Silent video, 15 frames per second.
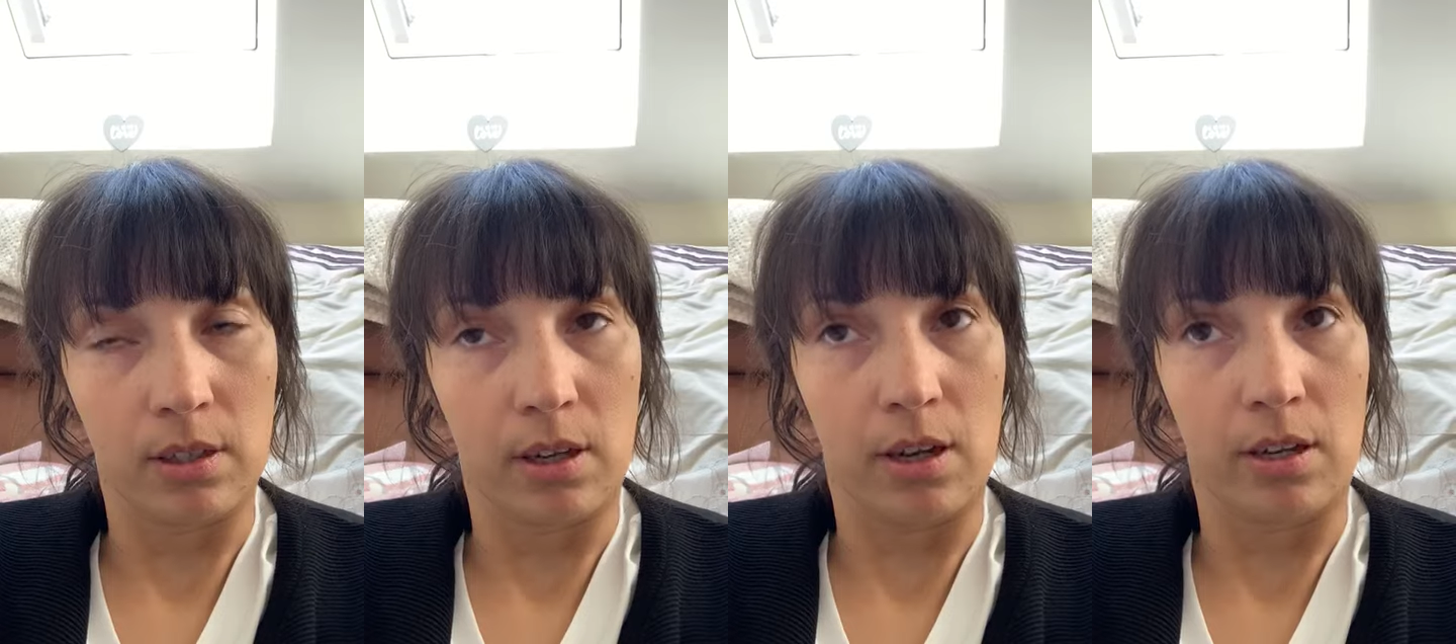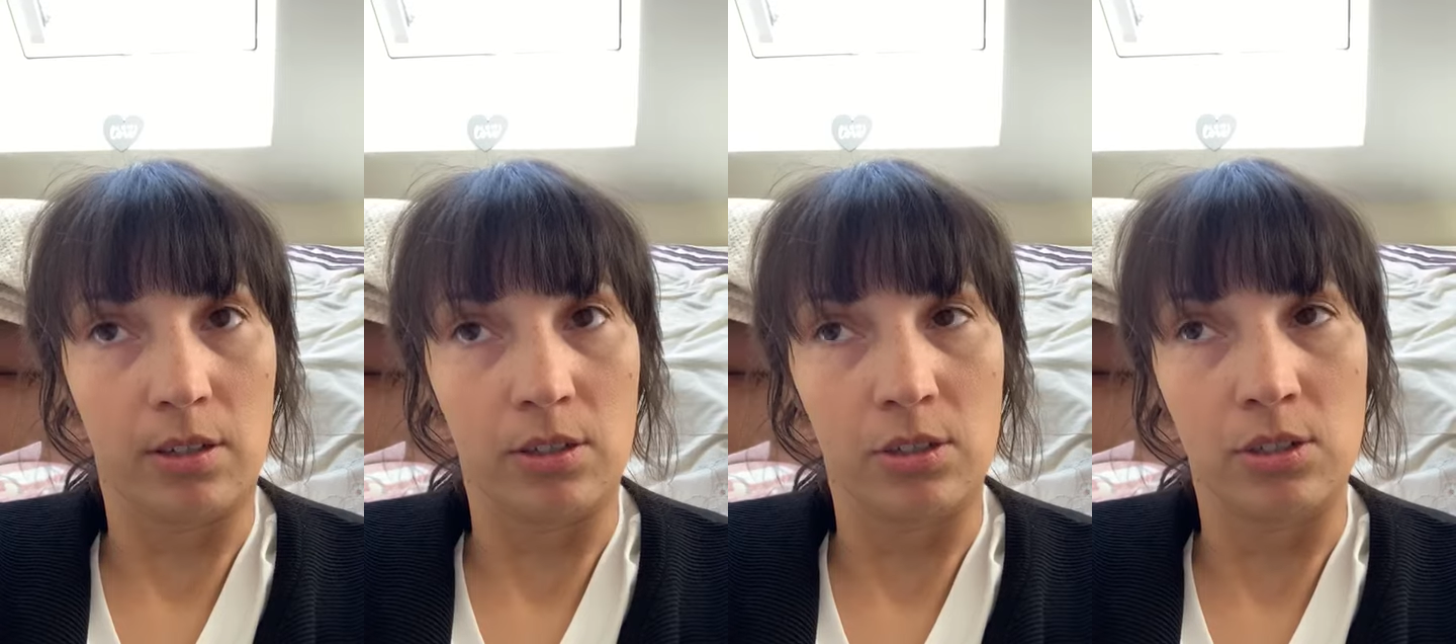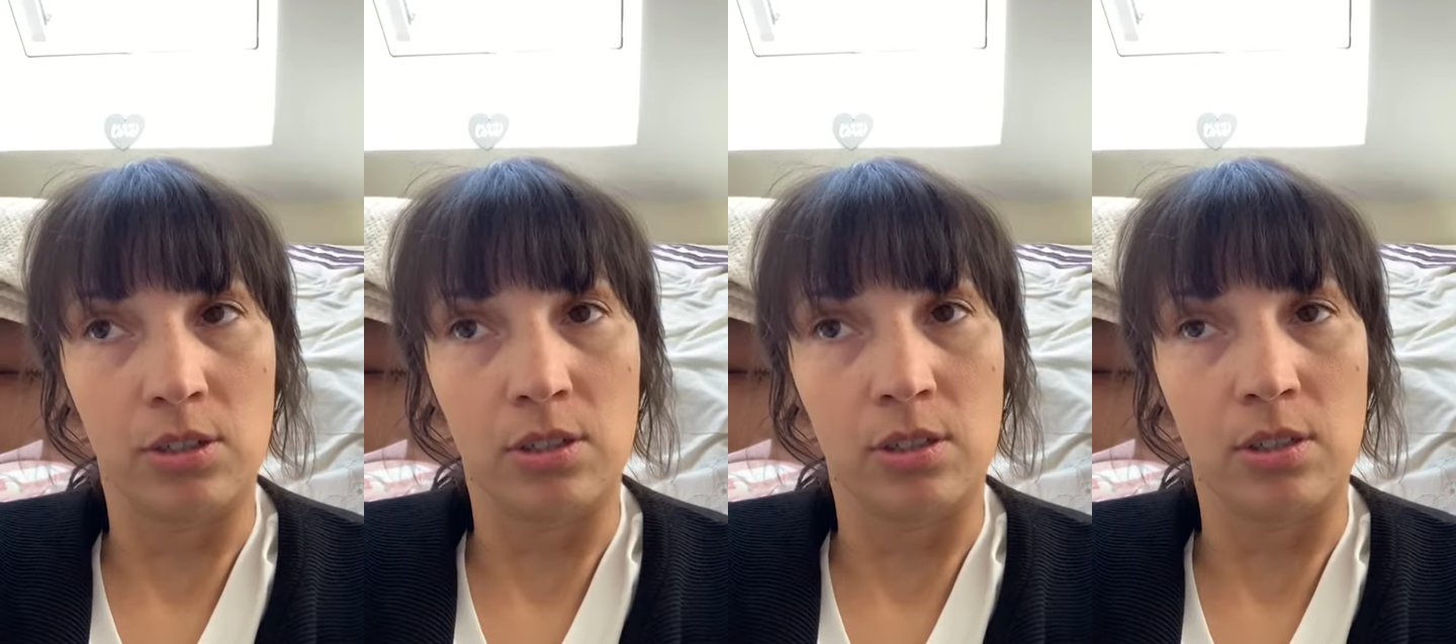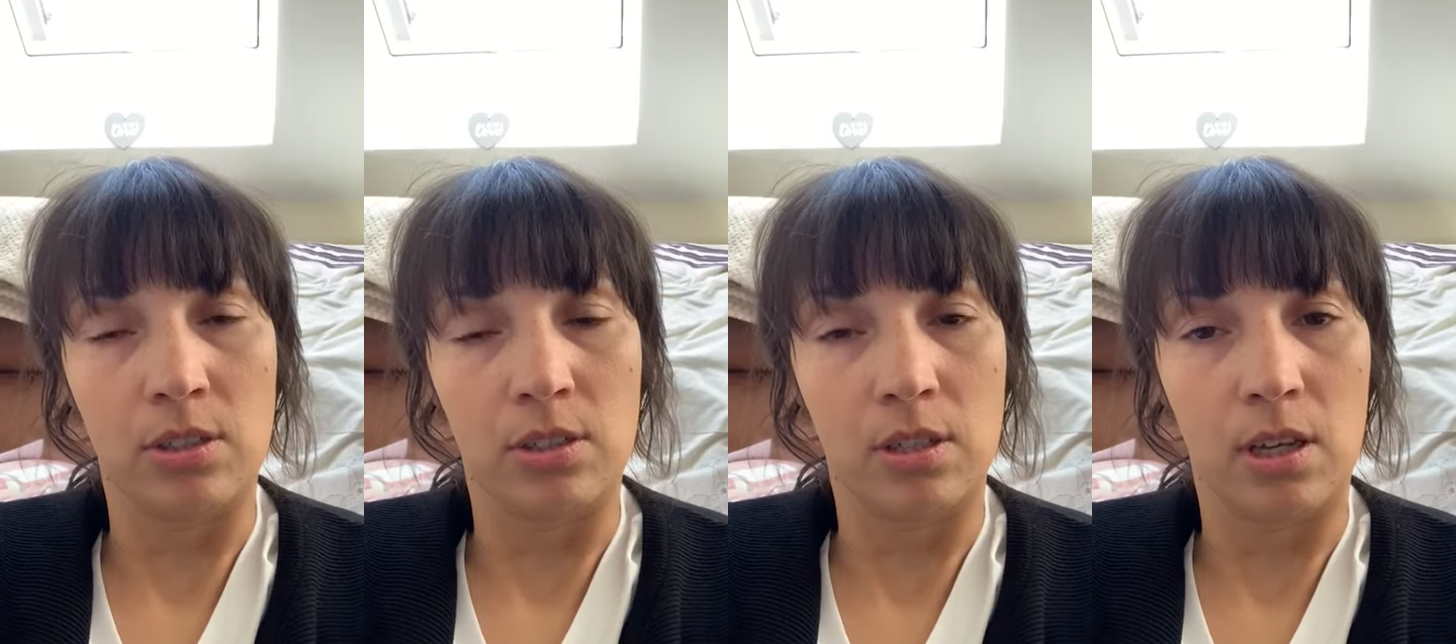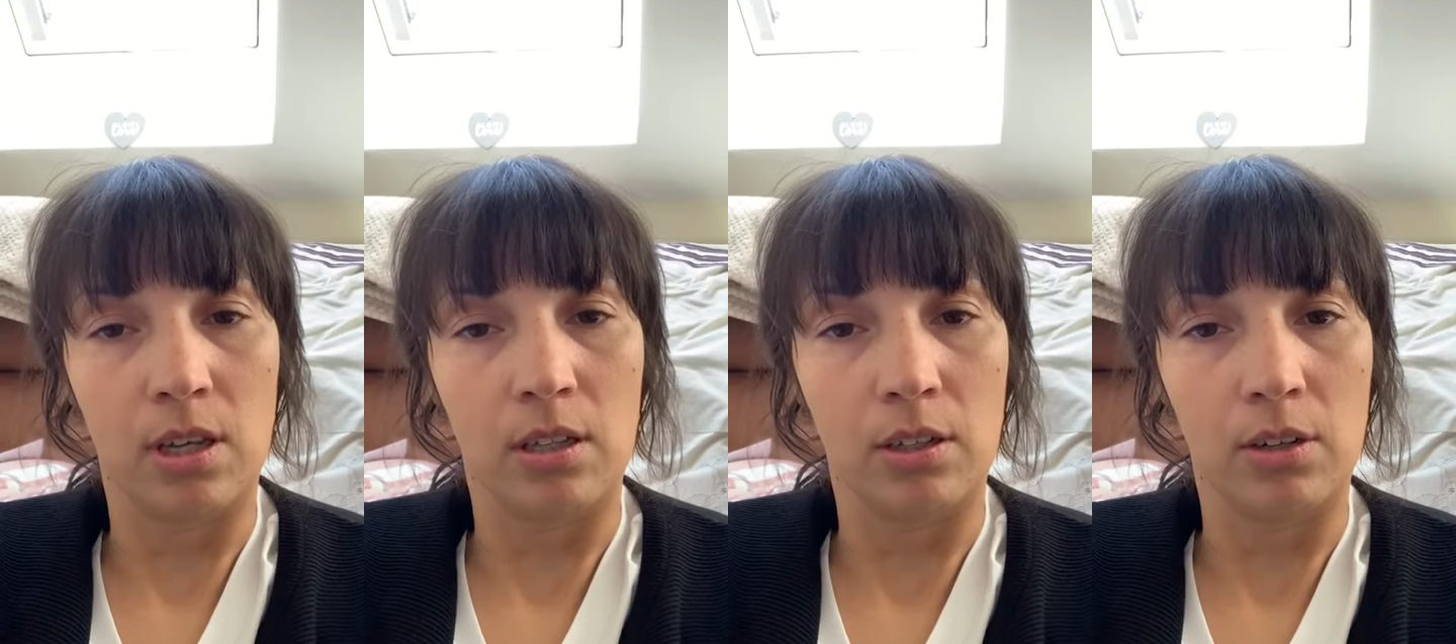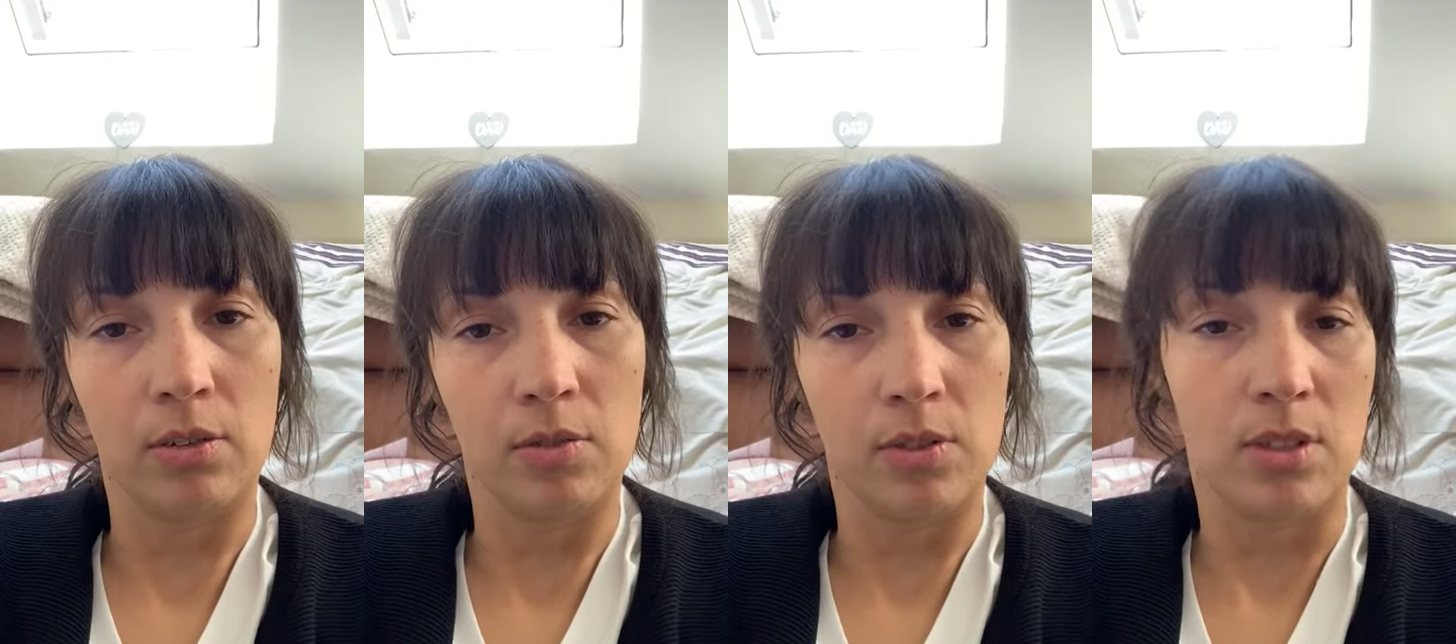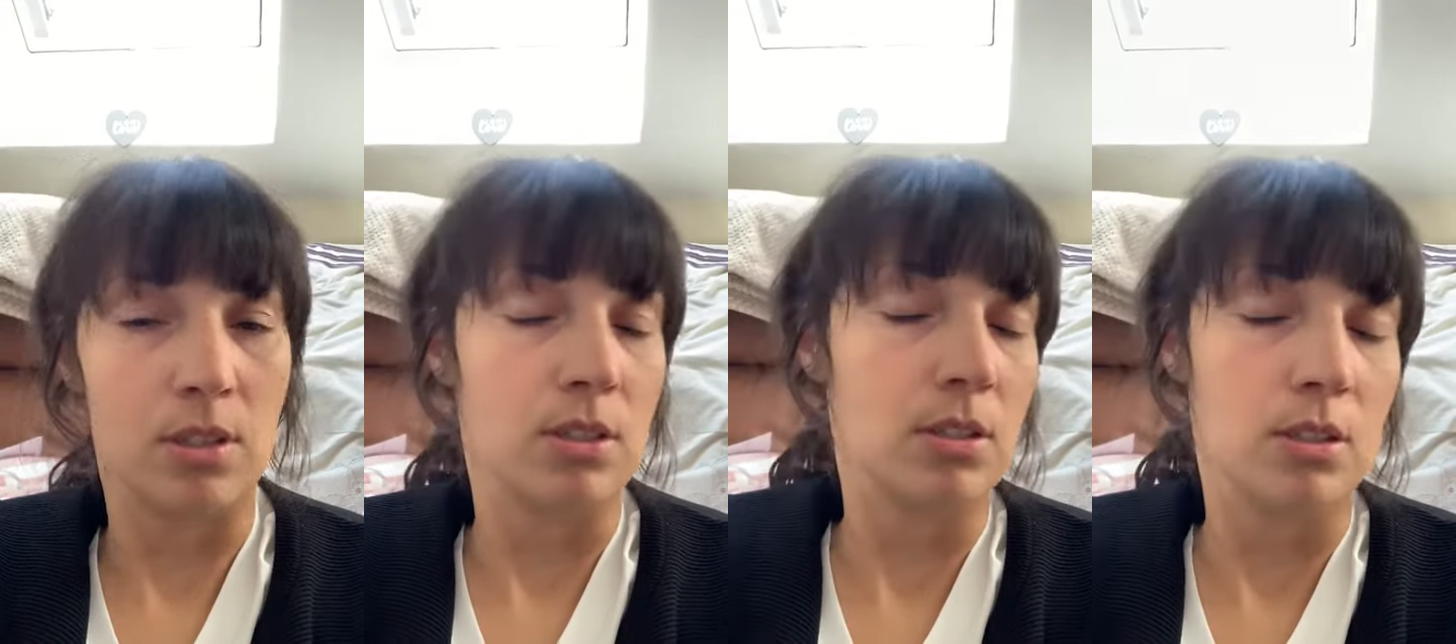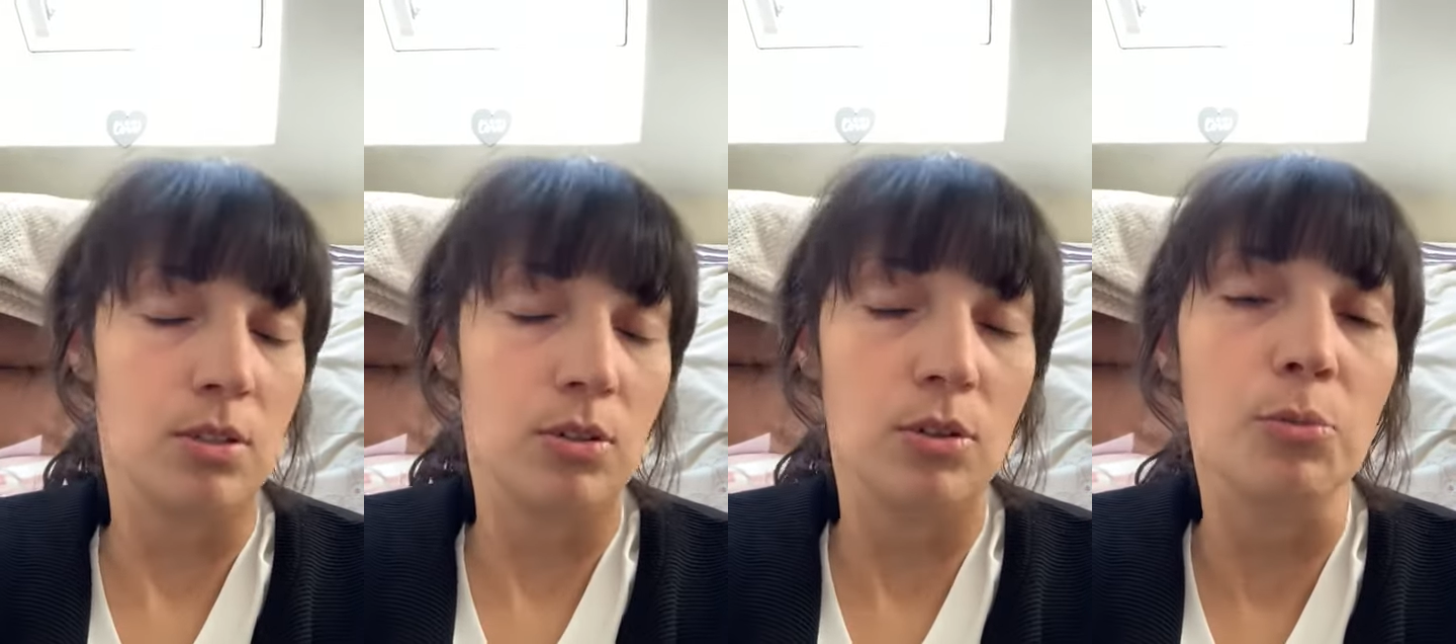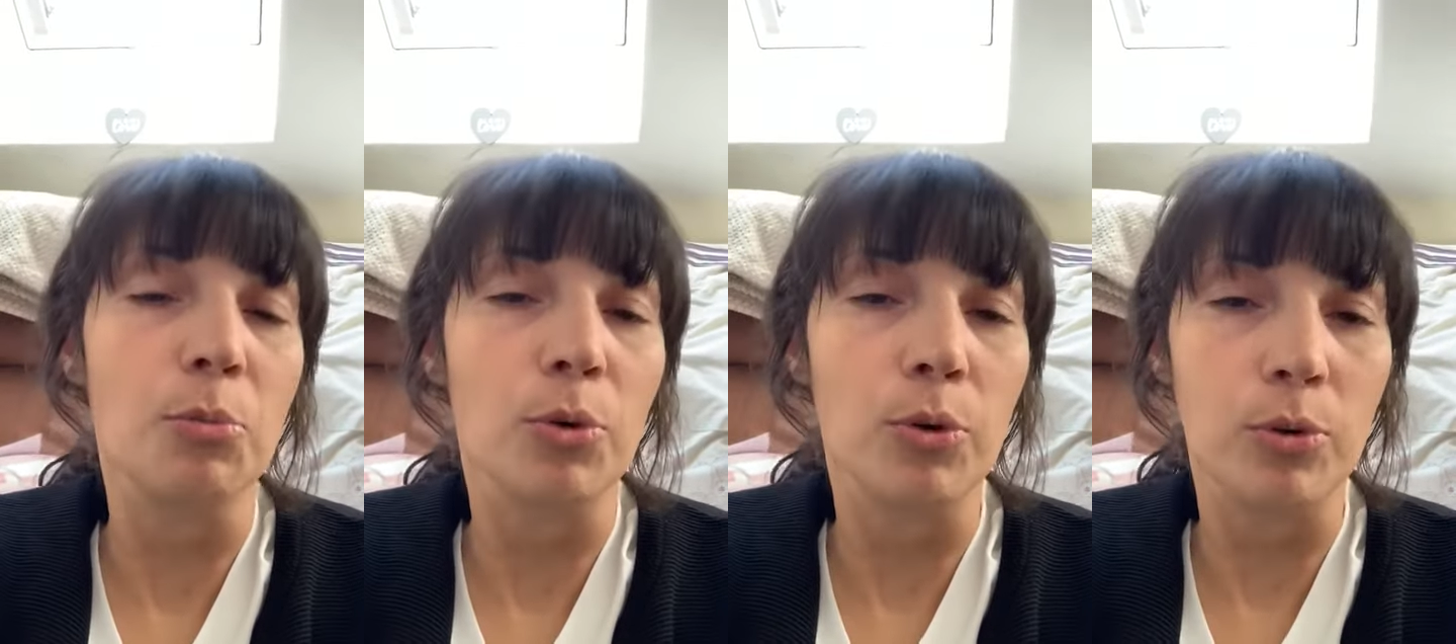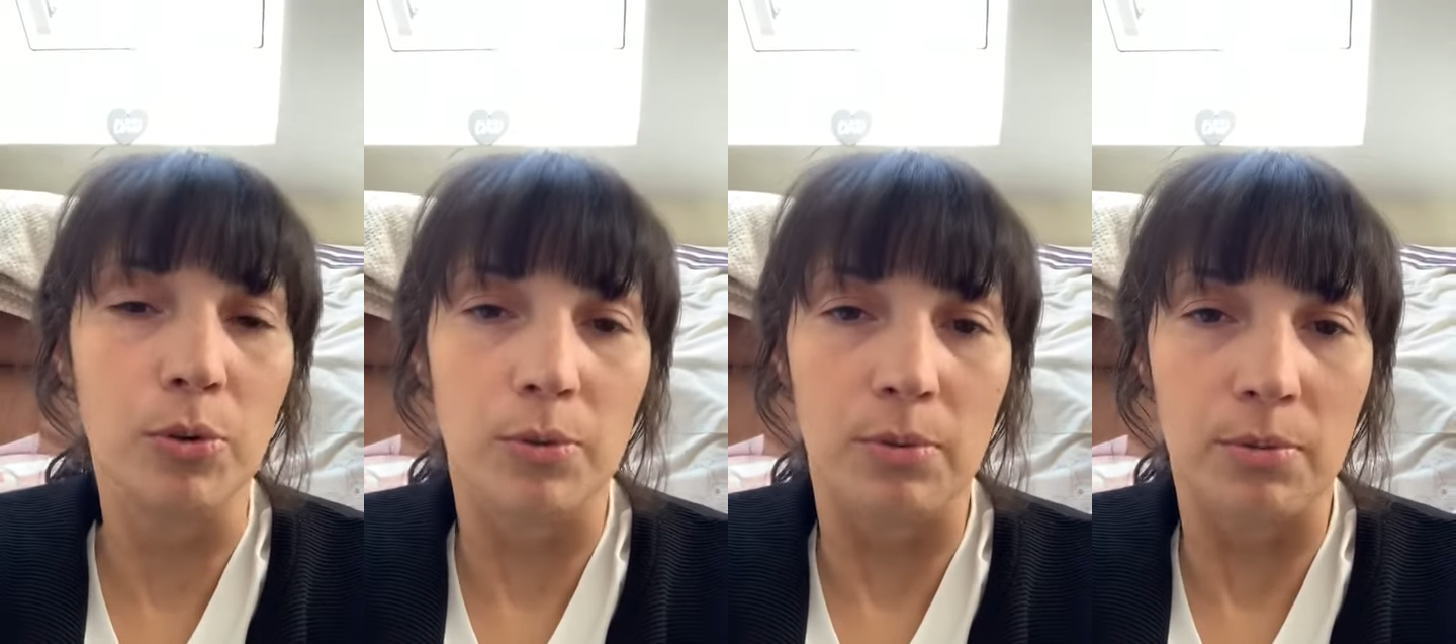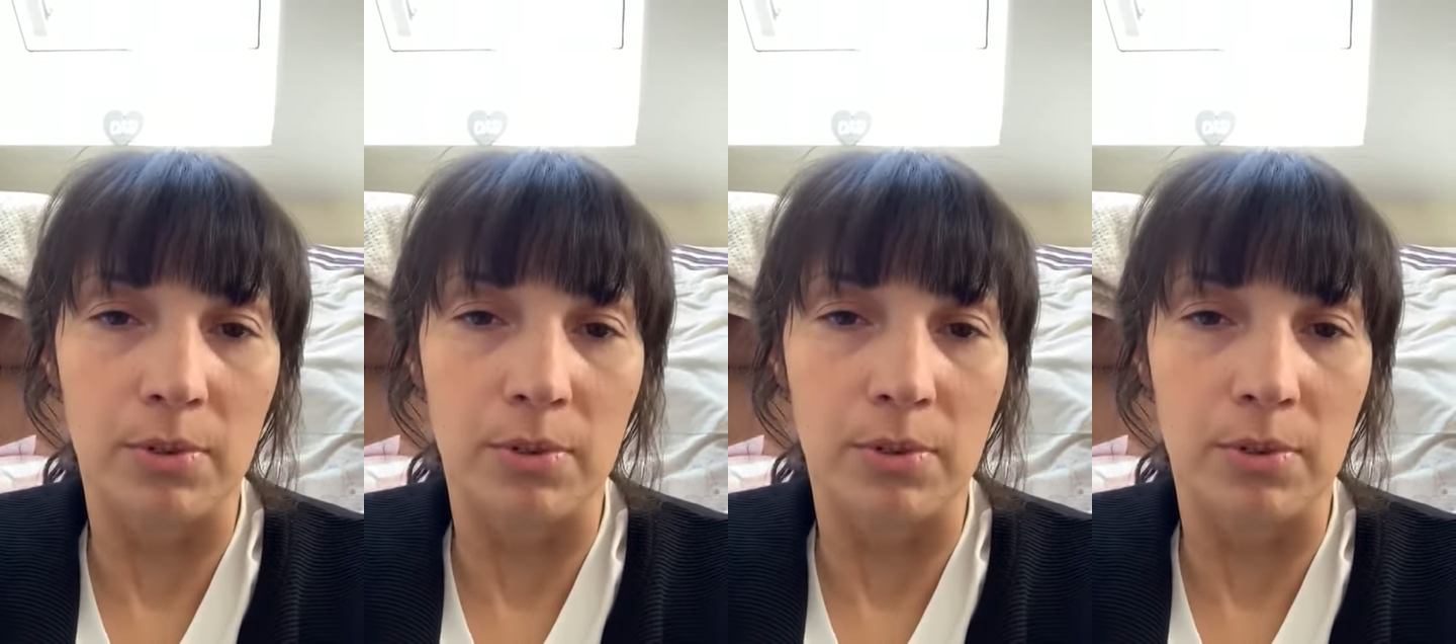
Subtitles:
anxious, and obviously it's a normal